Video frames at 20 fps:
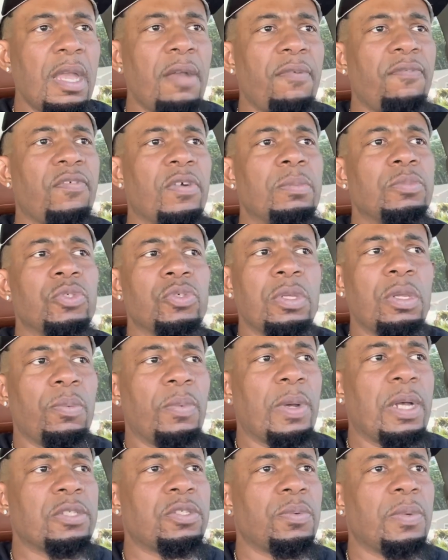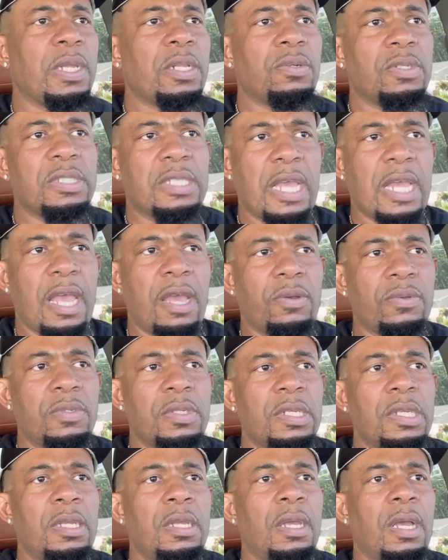from junior welterweight on down.
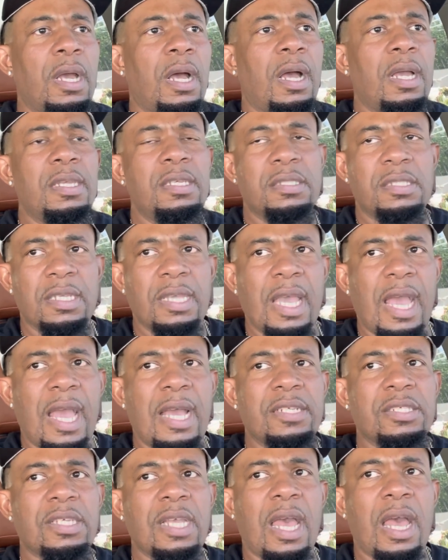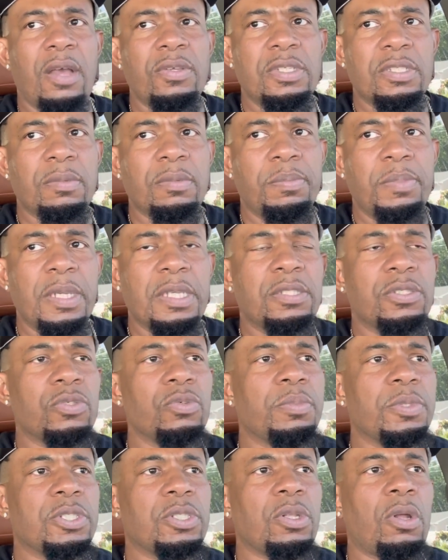He's the cash cow. He's the big
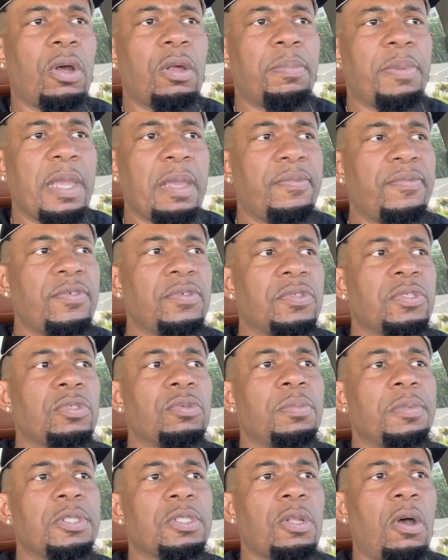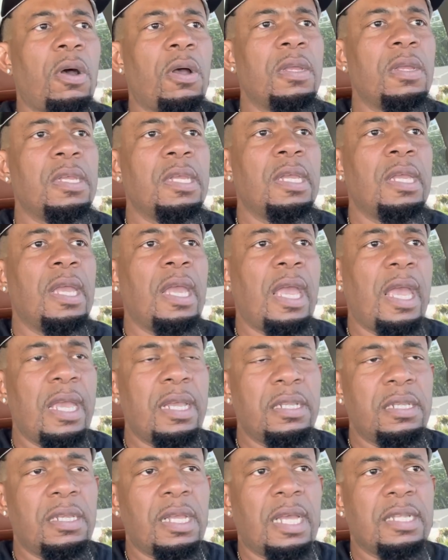superstar, pay-per-view superstar.
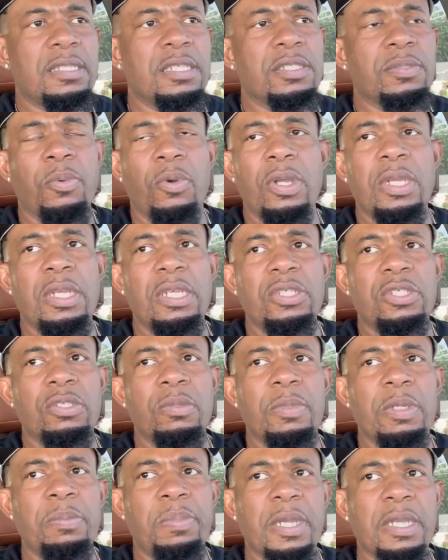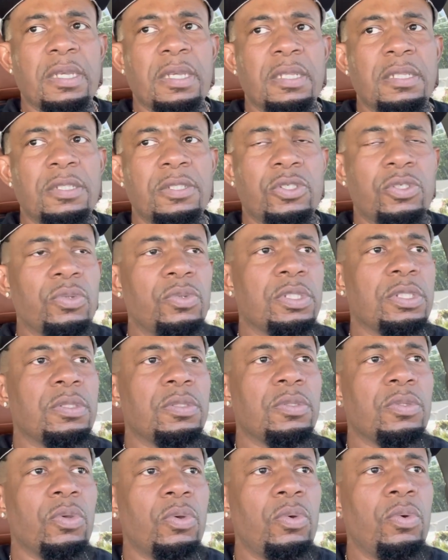And at this point, he should be picking and
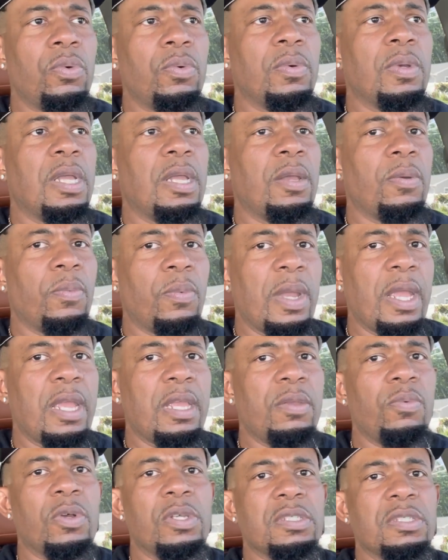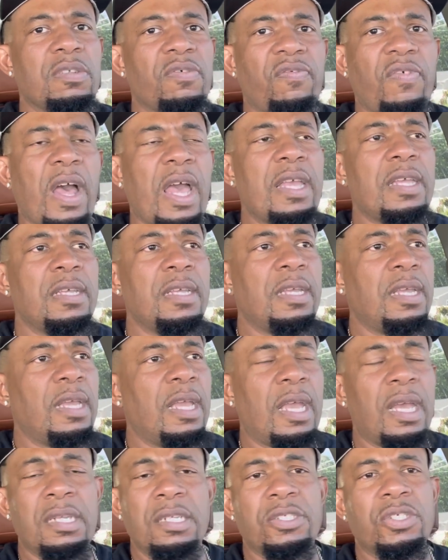choosing who and where he wants to fight.
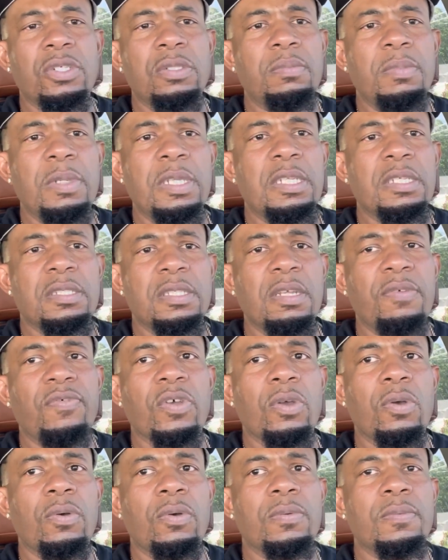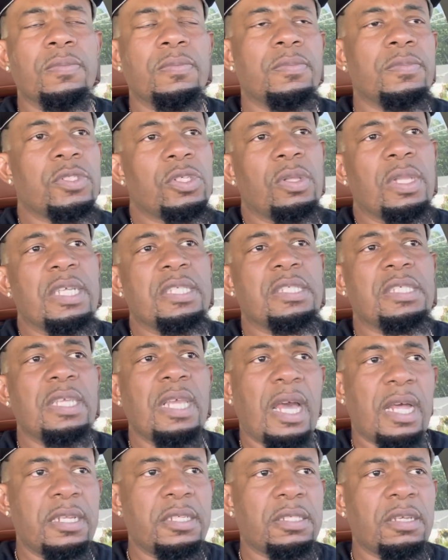And it shouldn't be this difficult. So let's see
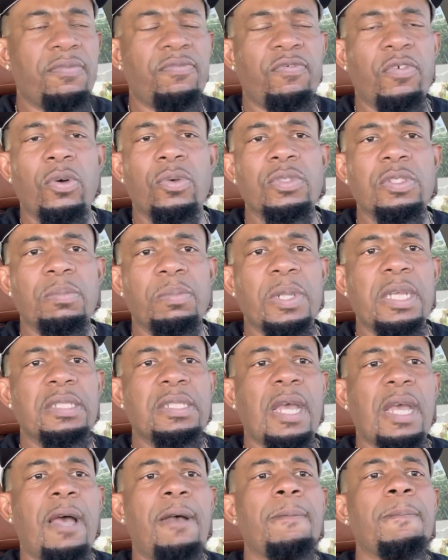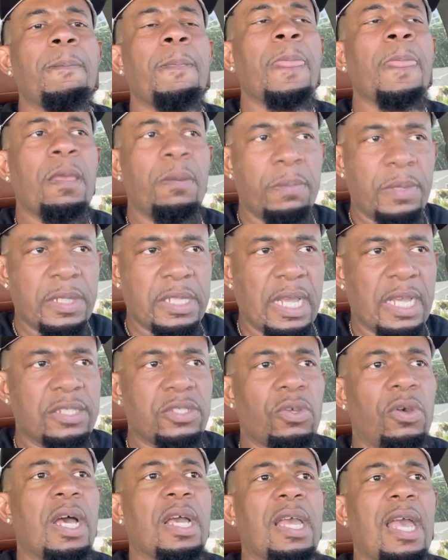how this unfolds and plays out. But that's
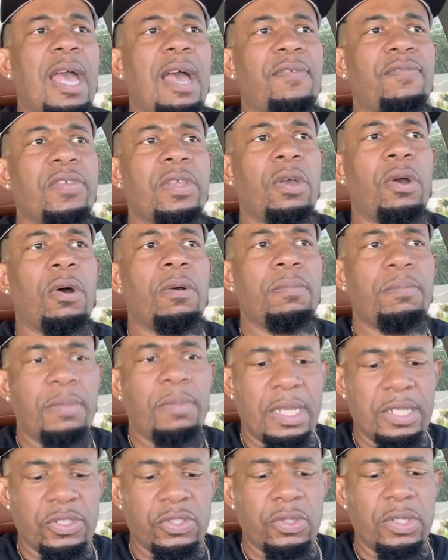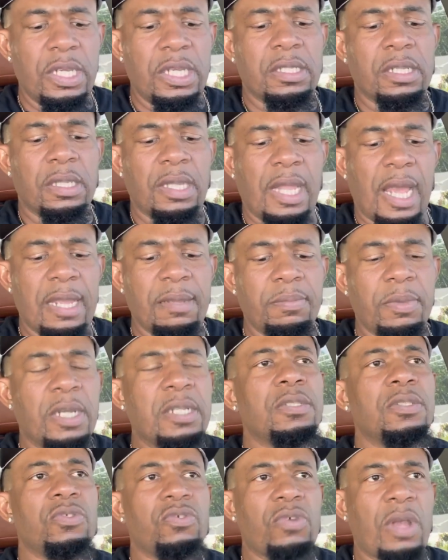all I got for y'all. Make sure you hit the like
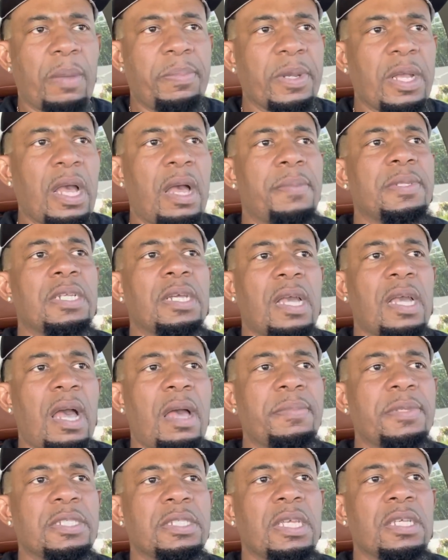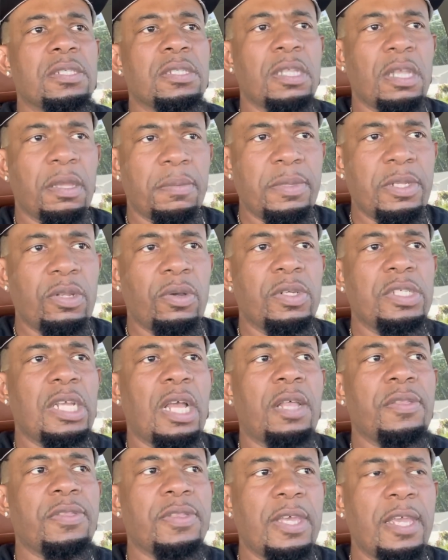button. Drop a comment in the comment section. Let me know what
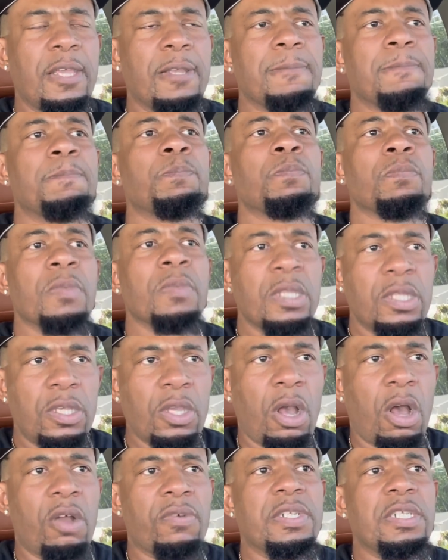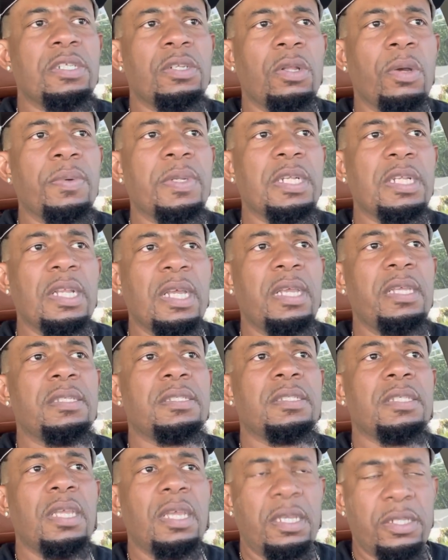y'all think. Y'all already know what it
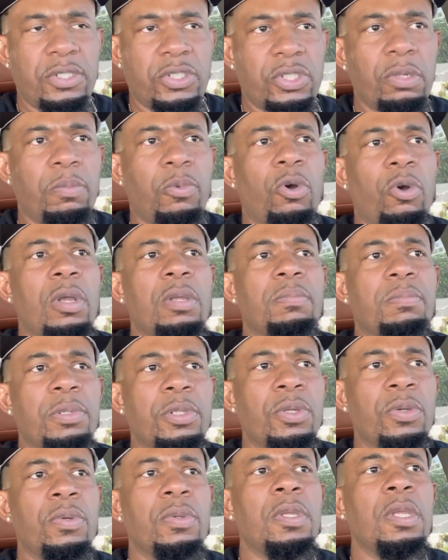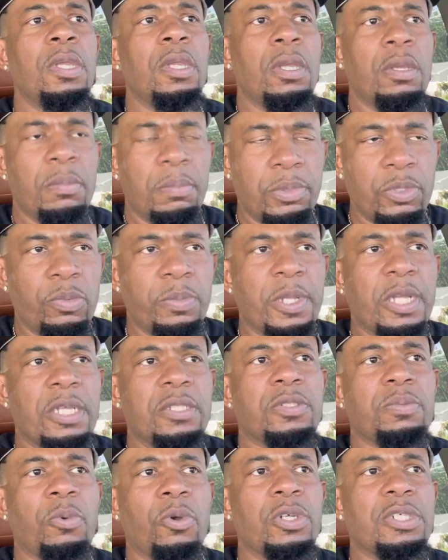is. It's your boy Blue. Blue Blood
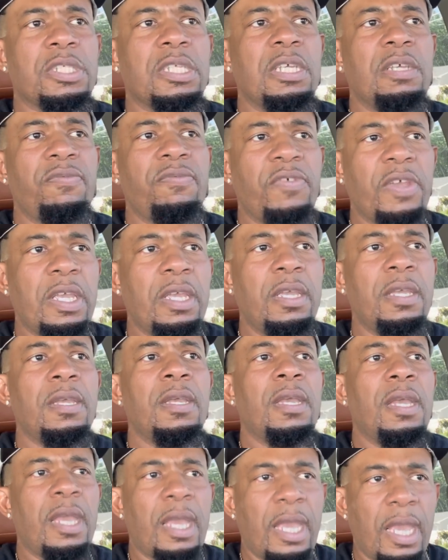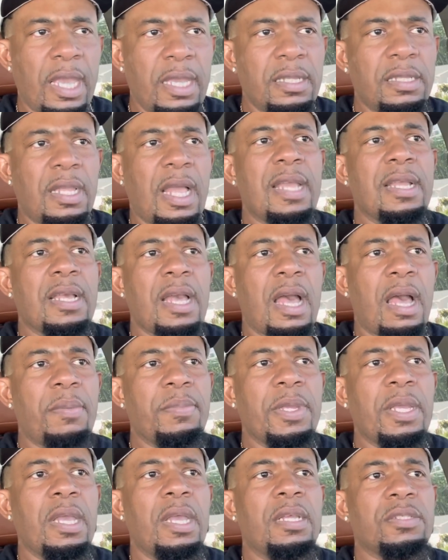Sports TV. Hate, like,
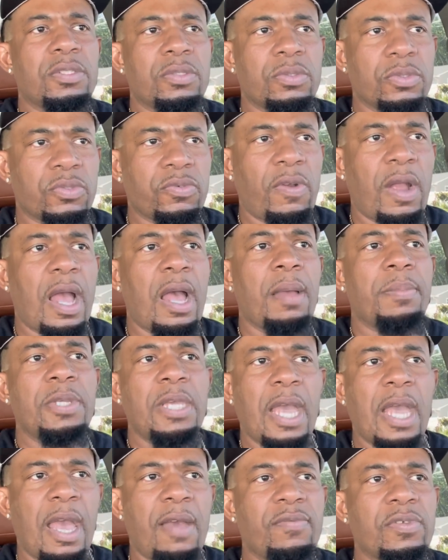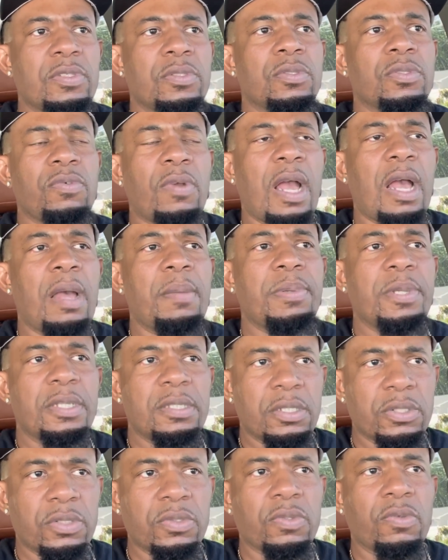comment, and subscribe. If you haven't subscribed, hit
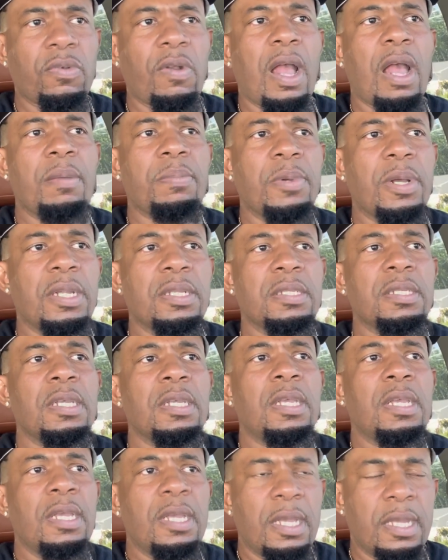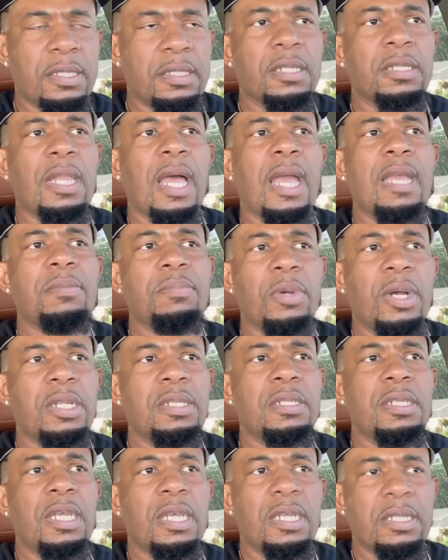the subscribe button. Hit the like
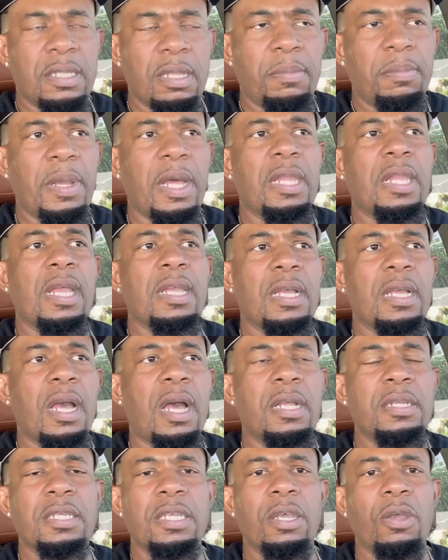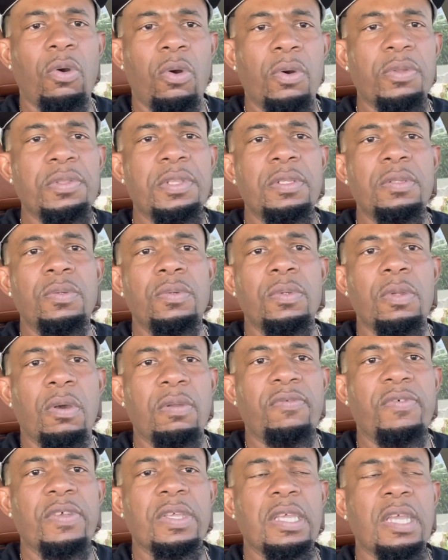button. Hit the bell icon to get all the new
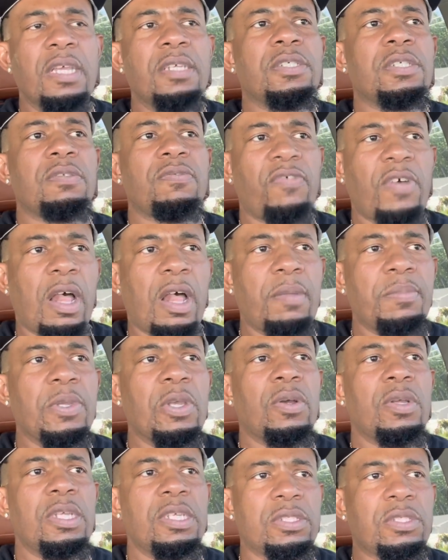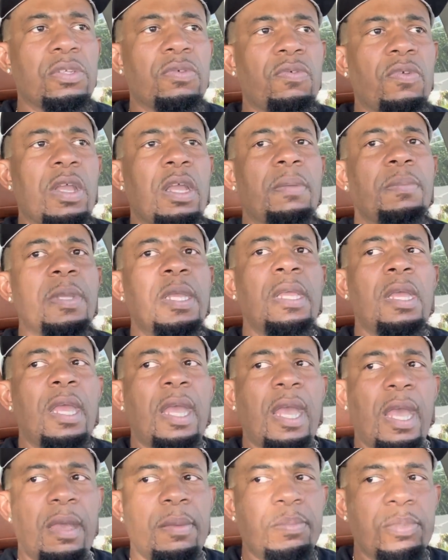notifications. Follow me on Instagram
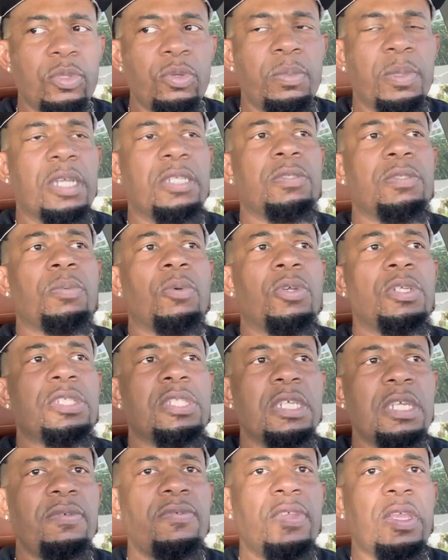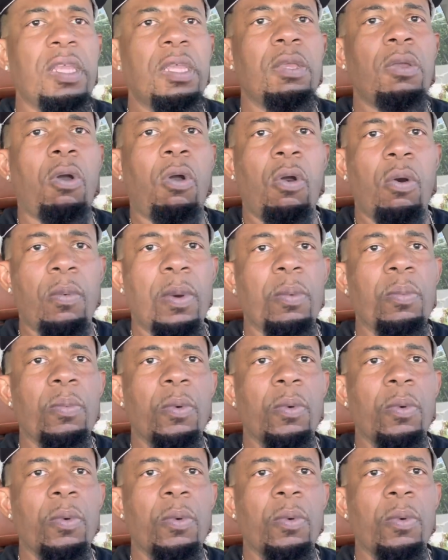at Blue Blood Sports TV. All one